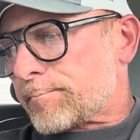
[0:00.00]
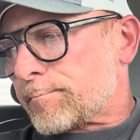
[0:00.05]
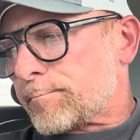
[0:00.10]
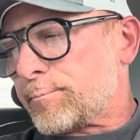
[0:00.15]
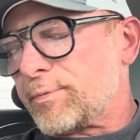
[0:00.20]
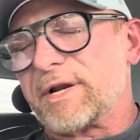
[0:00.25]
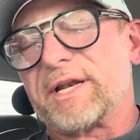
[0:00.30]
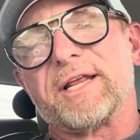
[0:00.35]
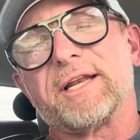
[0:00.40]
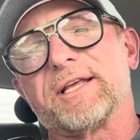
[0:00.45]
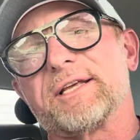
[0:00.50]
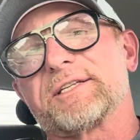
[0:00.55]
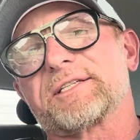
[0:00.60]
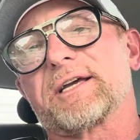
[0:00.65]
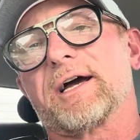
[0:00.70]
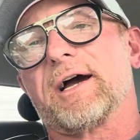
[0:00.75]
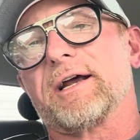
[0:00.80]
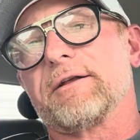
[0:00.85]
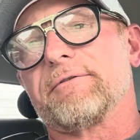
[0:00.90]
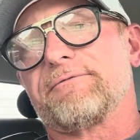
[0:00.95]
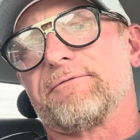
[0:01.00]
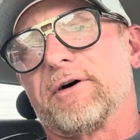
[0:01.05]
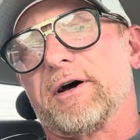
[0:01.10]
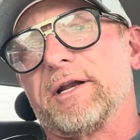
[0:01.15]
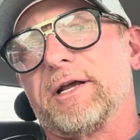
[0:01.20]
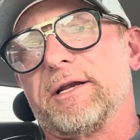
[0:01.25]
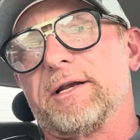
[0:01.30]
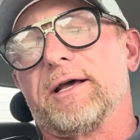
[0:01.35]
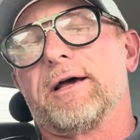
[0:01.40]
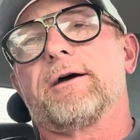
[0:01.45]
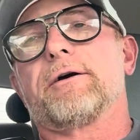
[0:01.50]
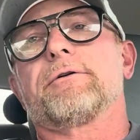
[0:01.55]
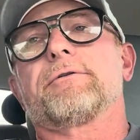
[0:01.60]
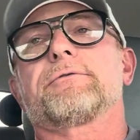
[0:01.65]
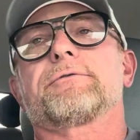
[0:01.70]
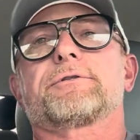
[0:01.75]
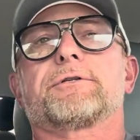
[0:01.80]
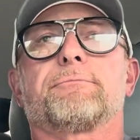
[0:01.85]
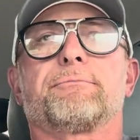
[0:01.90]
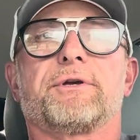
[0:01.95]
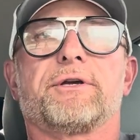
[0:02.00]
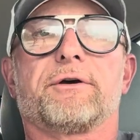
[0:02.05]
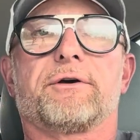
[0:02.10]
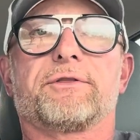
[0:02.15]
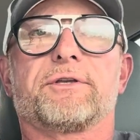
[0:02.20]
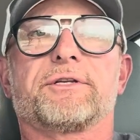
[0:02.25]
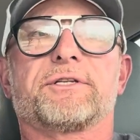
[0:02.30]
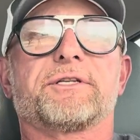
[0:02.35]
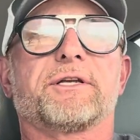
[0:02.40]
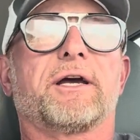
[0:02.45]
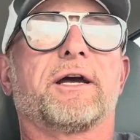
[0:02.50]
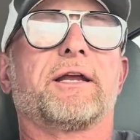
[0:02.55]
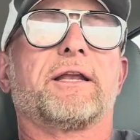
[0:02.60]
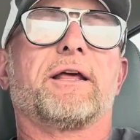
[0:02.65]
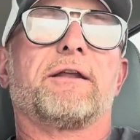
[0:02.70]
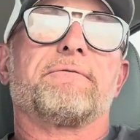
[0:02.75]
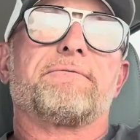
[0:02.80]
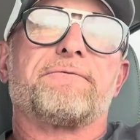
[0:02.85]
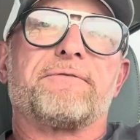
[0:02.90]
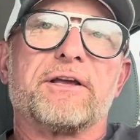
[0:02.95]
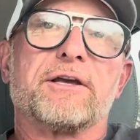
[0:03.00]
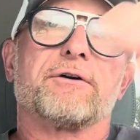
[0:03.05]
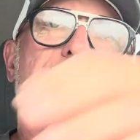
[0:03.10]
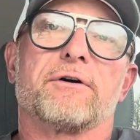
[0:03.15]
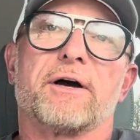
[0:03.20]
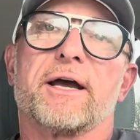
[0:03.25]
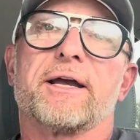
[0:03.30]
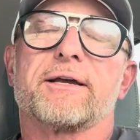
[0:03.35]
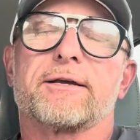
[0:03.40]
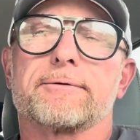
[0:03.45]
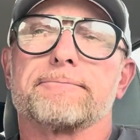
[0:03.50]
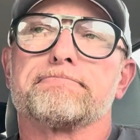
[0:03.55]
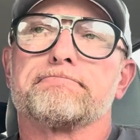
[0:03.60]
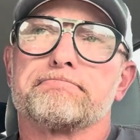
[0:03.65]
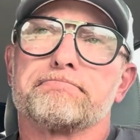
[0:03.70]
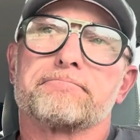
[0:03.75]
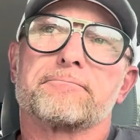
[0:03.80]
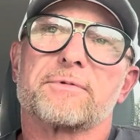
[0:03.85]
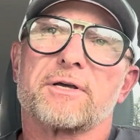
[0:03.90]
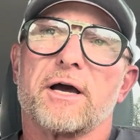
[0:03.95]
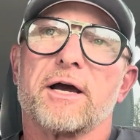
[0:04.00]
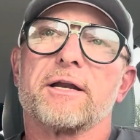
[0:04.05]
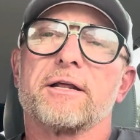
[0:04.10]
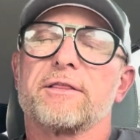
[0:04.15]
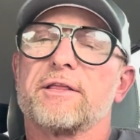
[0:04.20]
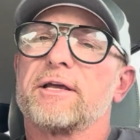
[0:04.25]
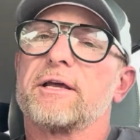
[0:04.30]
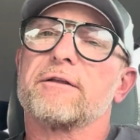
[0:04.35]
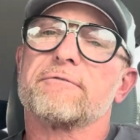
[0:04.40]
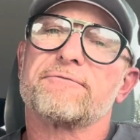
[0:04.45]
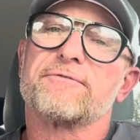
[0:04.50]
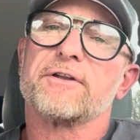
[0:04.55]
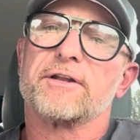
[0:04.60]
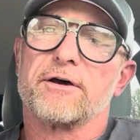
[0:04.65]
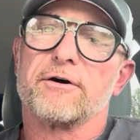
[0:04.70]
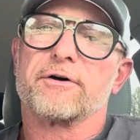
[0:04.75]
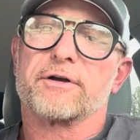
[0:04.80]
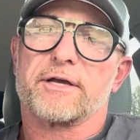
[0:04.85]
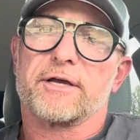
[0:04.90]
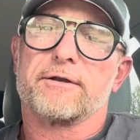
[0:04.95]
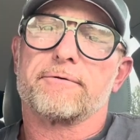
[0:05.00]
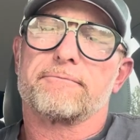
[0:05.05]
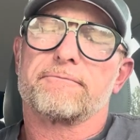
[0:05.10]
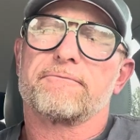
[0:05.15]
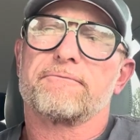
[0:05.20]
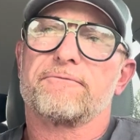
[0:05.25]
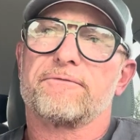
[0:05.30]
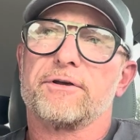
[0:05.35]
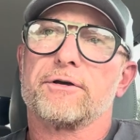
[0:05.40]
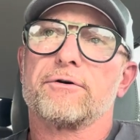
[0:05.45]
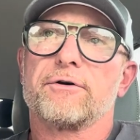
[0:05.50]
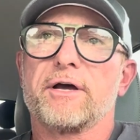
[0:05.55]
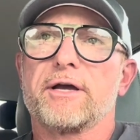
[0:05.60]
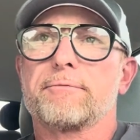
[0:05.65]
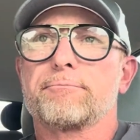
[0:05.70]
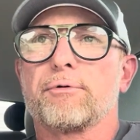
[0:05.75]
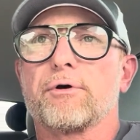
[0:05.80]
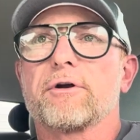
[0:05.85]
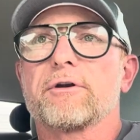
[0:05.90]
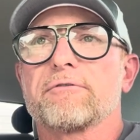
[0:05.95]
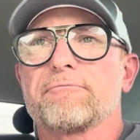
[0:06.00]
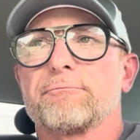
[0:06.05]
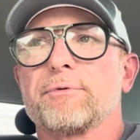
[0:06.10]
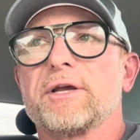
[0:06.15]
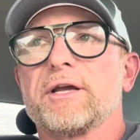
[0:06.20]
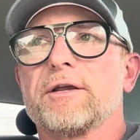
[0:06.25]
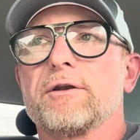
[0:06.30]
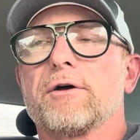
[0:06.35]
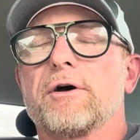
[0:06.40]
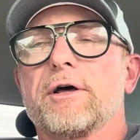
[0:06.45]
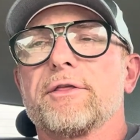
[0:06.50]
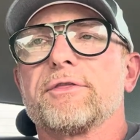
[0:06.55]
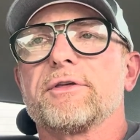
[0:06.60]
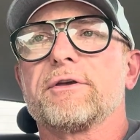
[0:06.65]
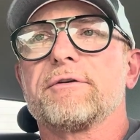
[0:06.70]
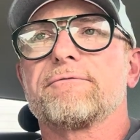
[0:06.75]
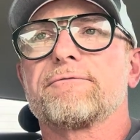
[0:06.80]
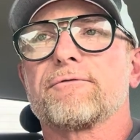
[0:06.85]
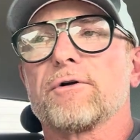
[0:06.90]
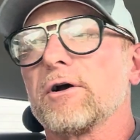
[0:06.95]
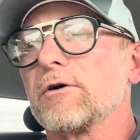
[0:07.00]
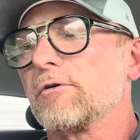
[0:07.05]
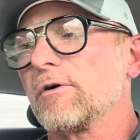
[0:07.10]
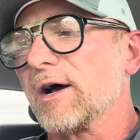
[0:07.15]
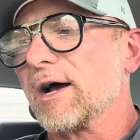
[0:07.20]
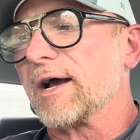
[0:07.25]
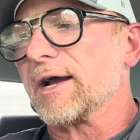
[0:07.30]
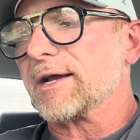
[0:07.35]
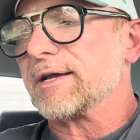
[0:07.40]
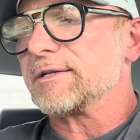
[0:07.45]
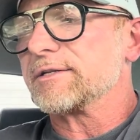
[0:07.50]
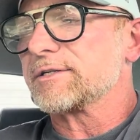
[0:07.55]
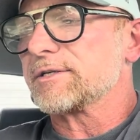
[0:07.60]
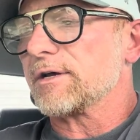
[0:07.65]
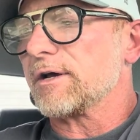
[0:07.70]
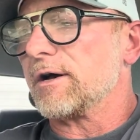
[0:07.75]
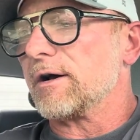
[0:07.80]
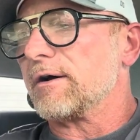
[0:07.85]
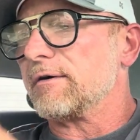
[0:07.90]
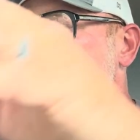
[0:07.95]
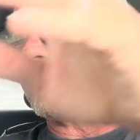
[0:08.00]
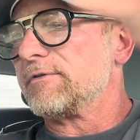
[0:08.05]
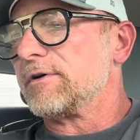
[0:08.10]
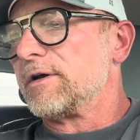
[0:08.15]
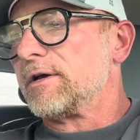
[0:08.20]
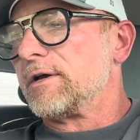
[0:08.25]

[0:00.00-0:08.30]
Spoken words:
But it is kind of funny now to be on this side and feel like kind of the infidel again. Feel like part of being on the front lines of